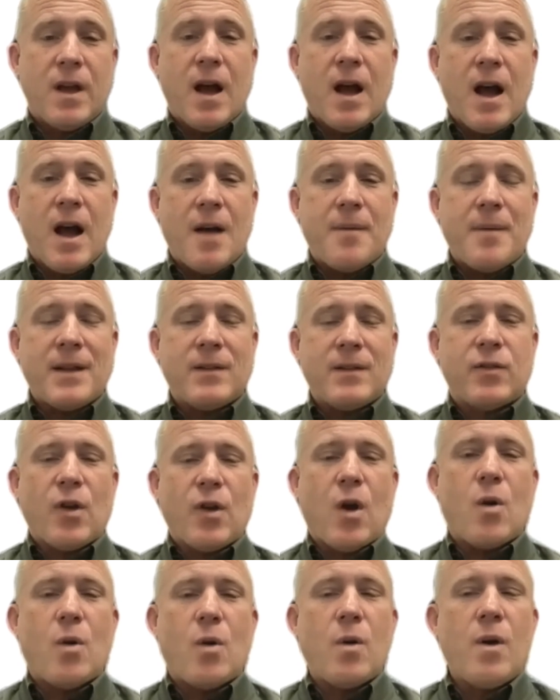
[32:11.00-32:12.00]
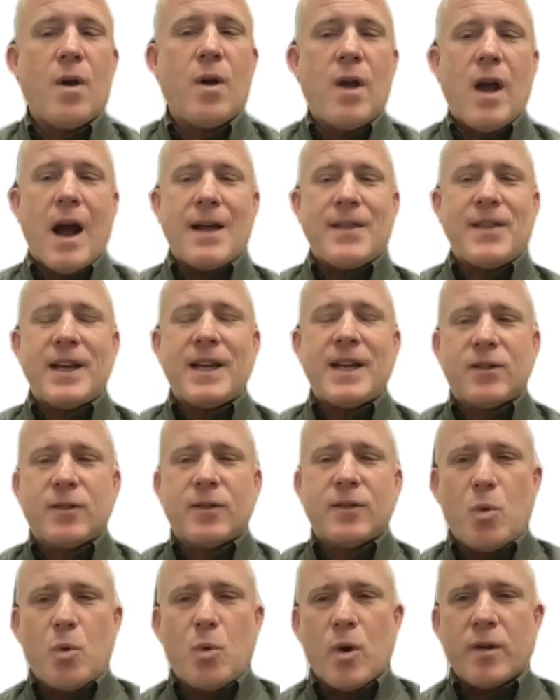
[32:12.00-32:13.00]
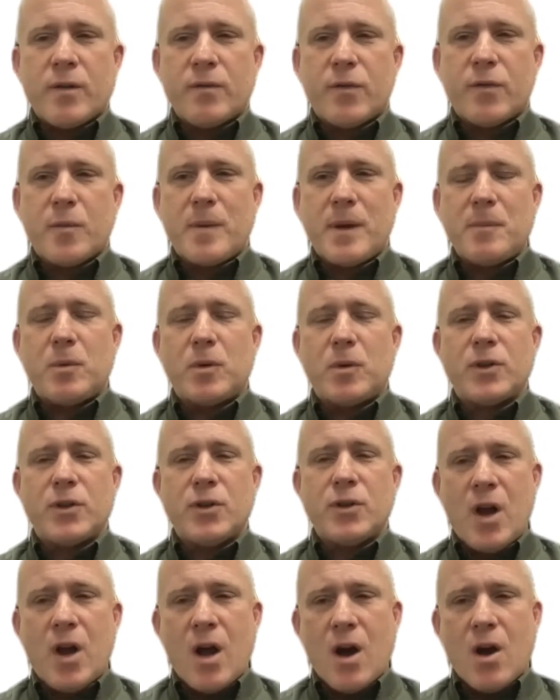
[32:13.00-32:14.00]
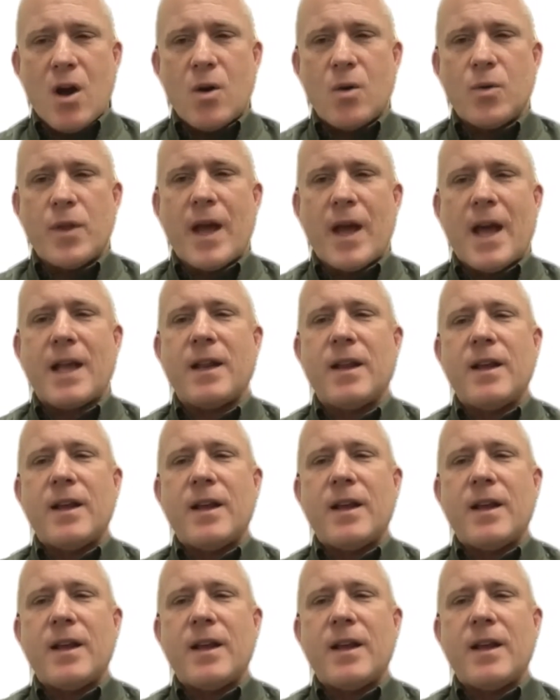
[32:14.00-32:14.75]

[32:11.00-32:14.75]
And so I think it's important for people to know that